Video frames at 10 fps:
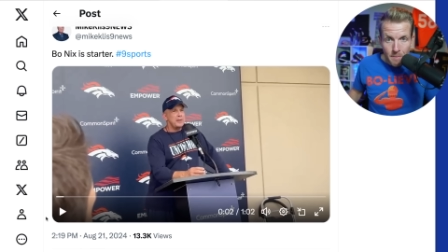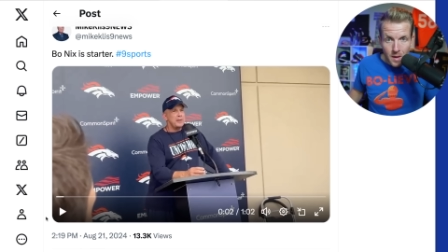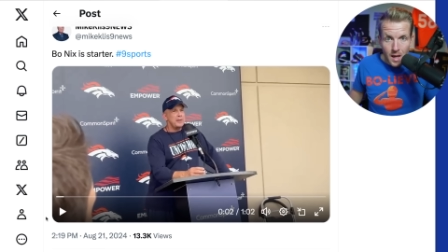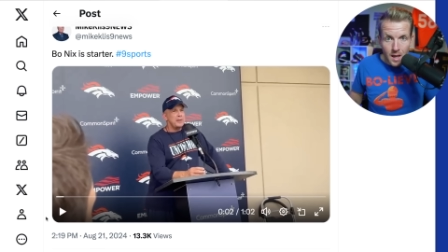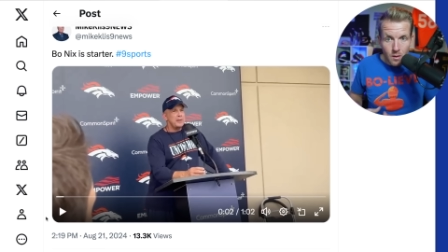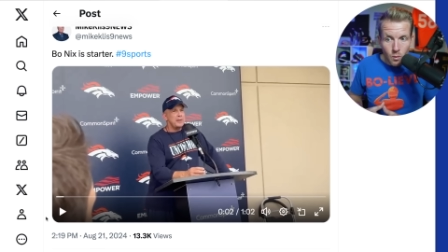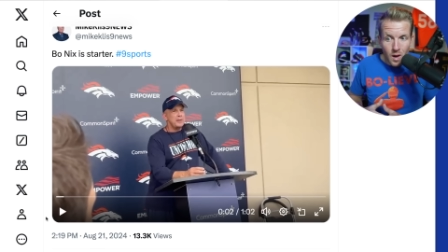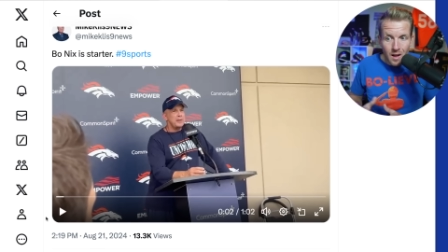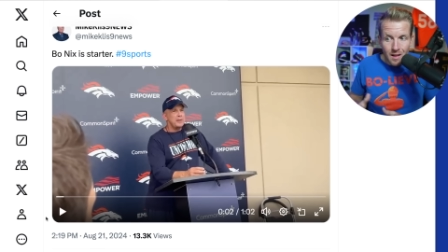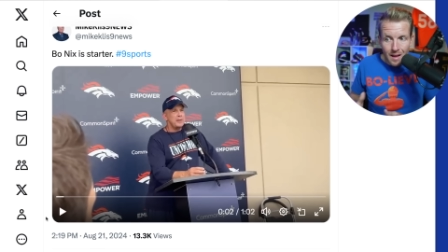And
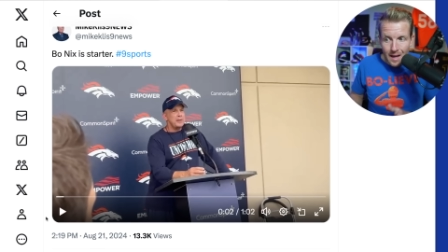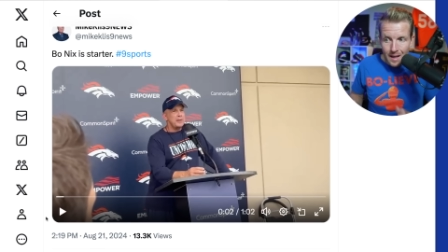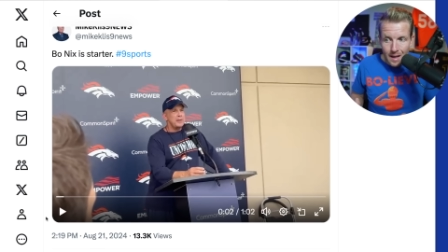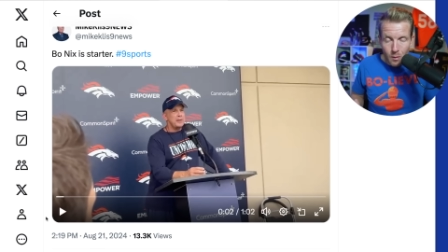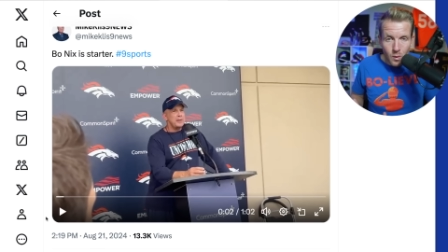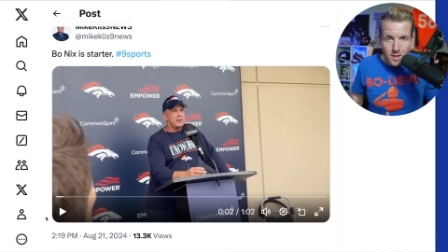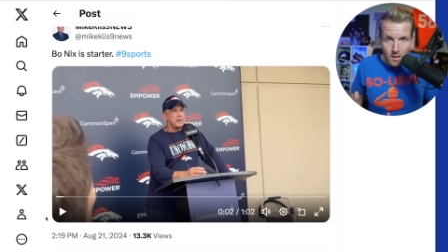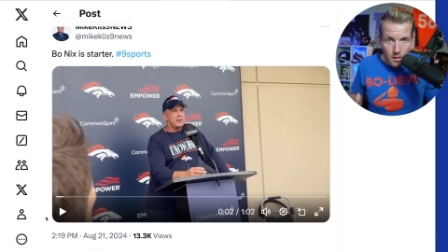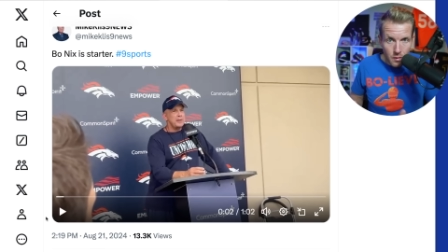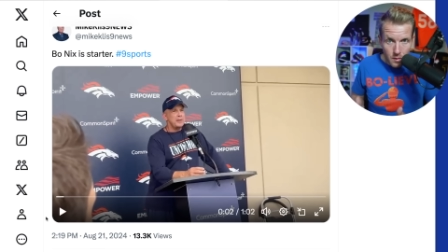while I, I
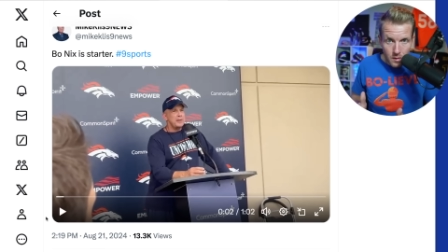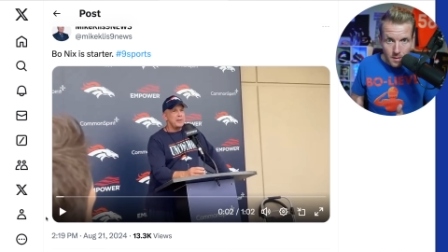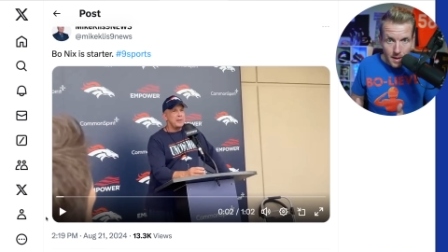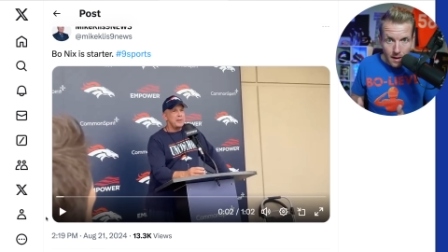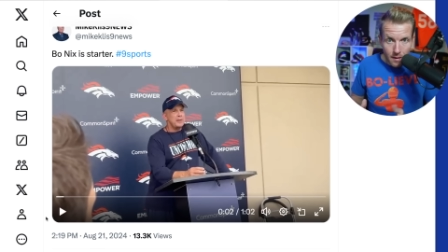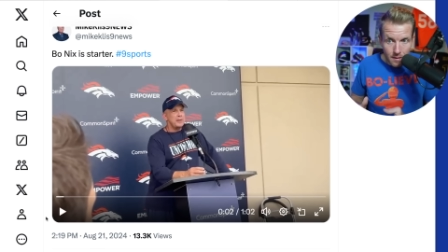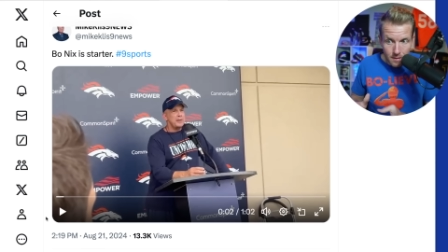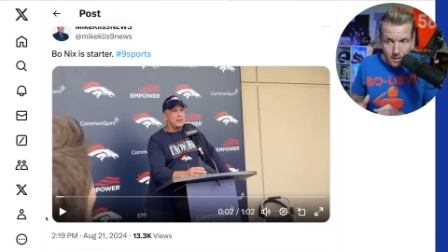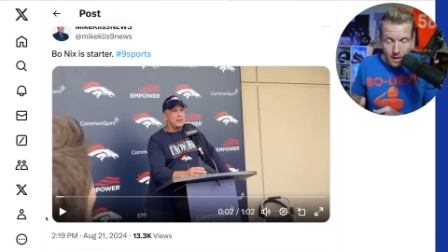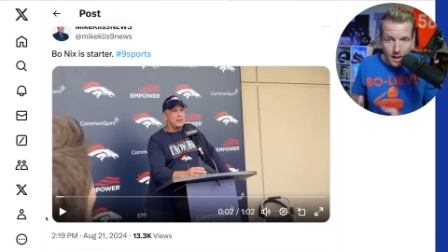wasn't thrilled about,
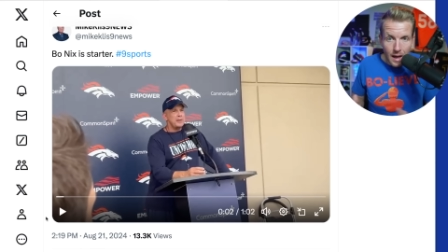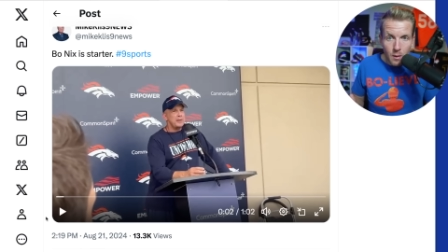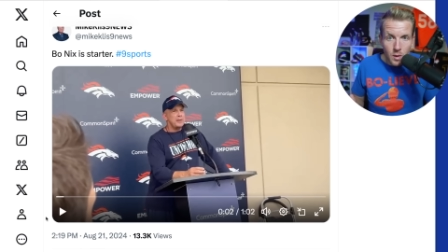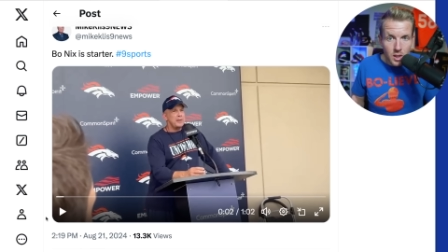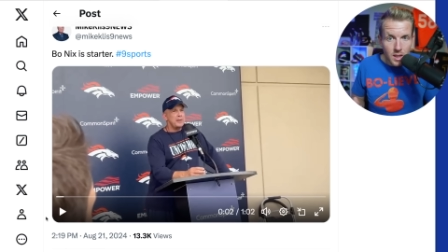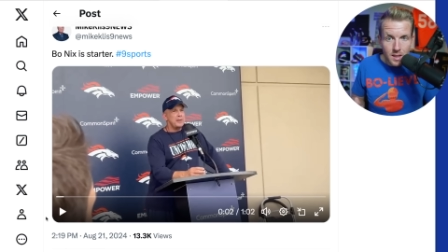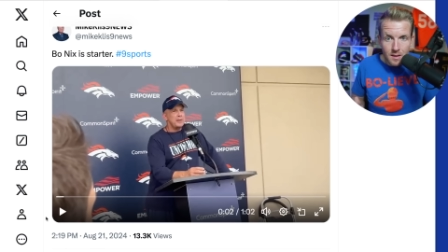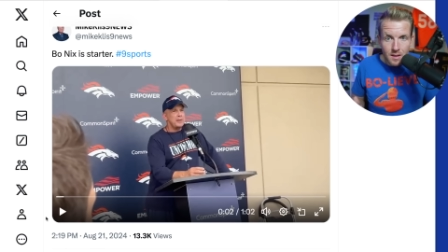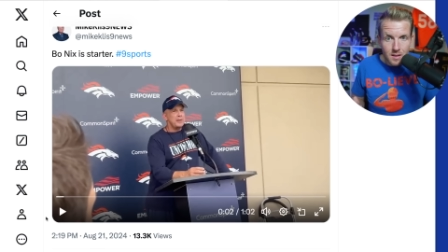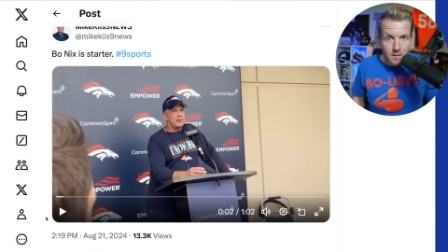I, I wish he did
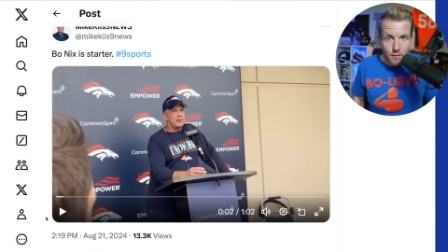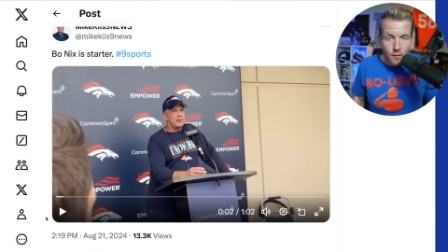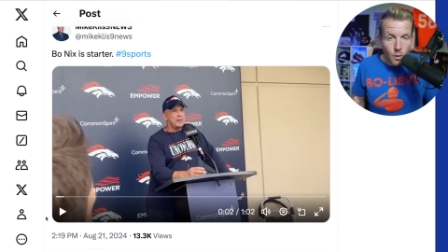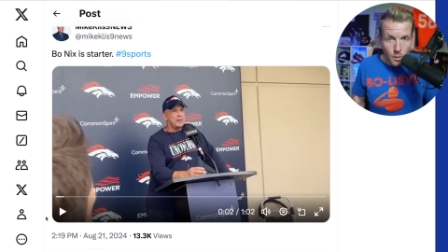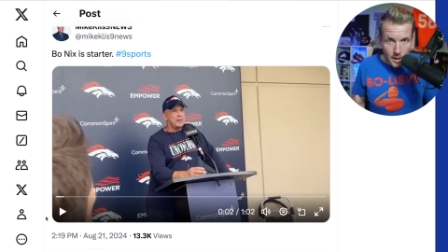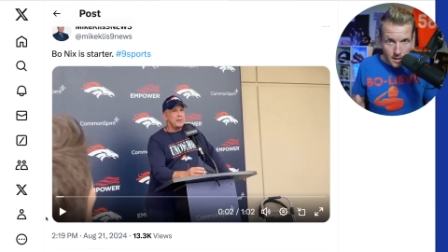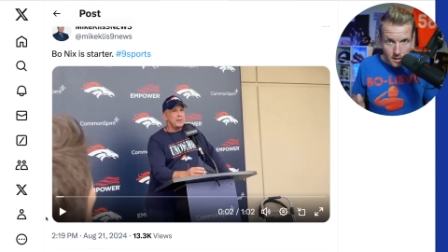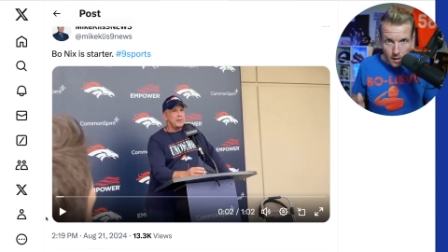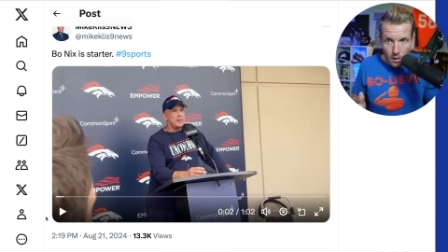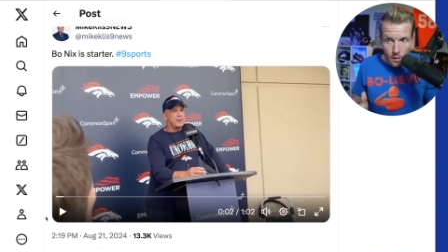this four weeks
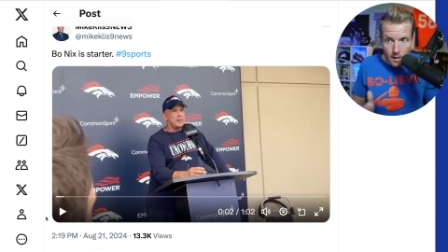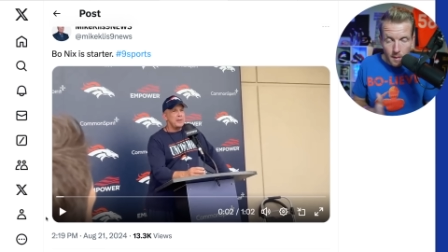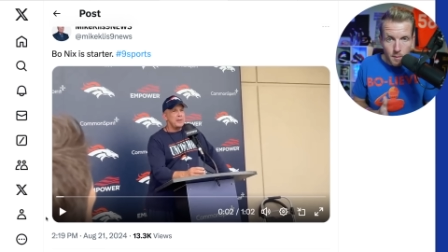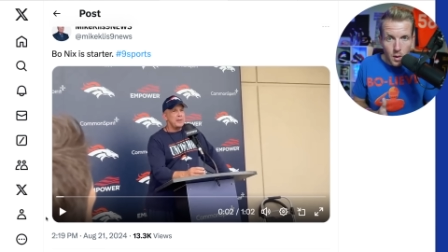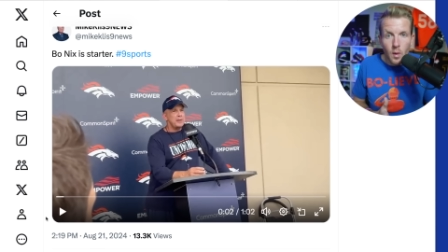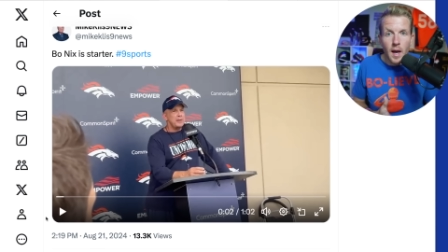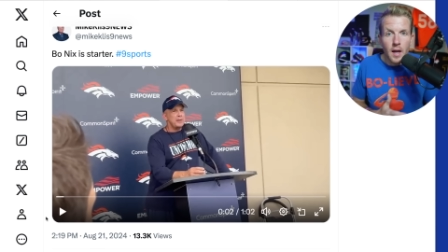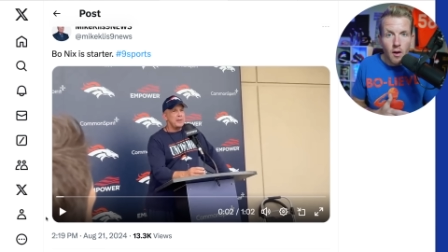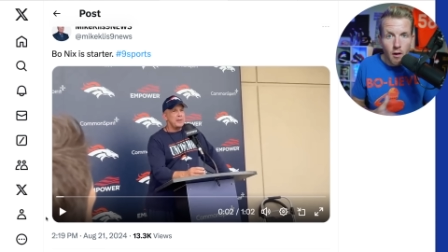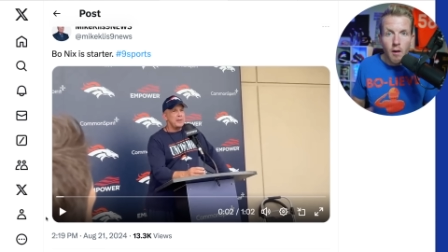ago and that Bo
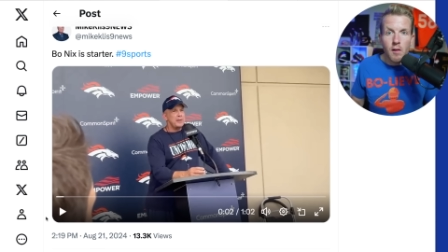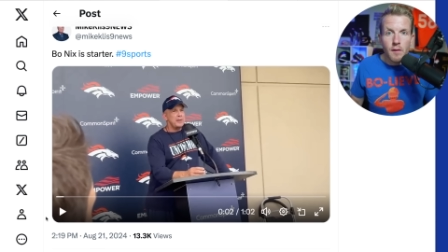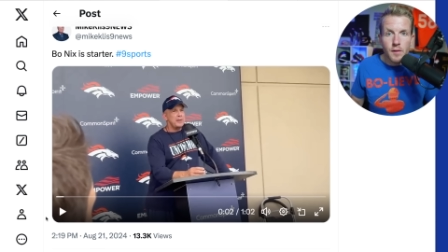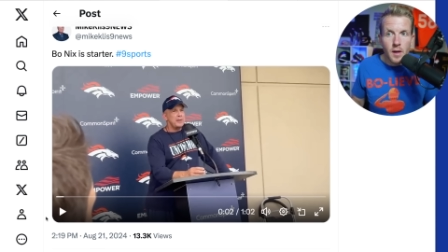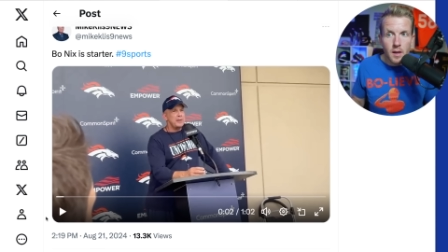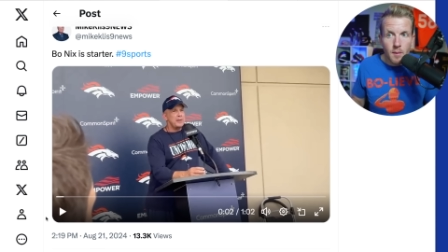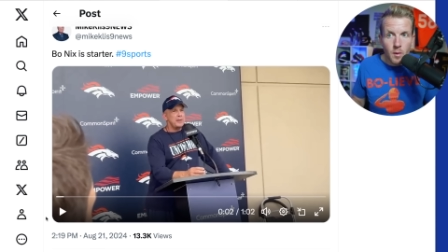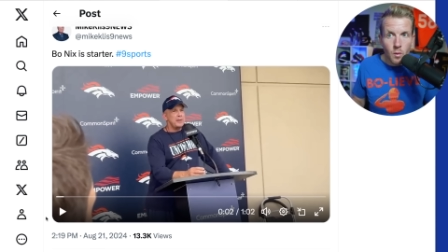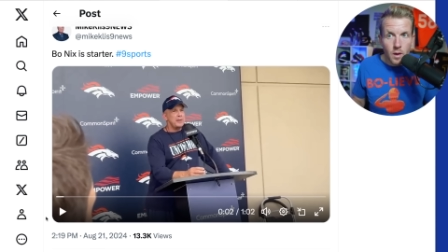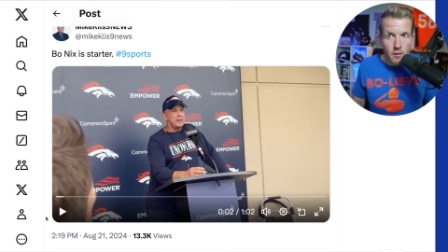had all of the
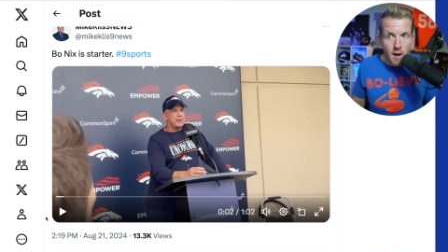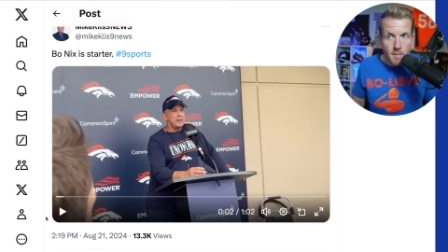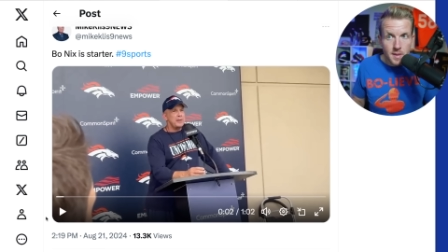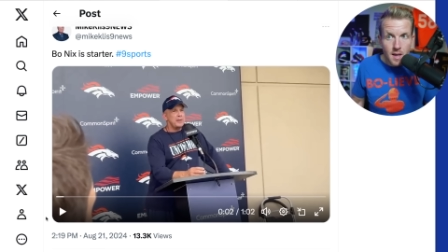number one reps.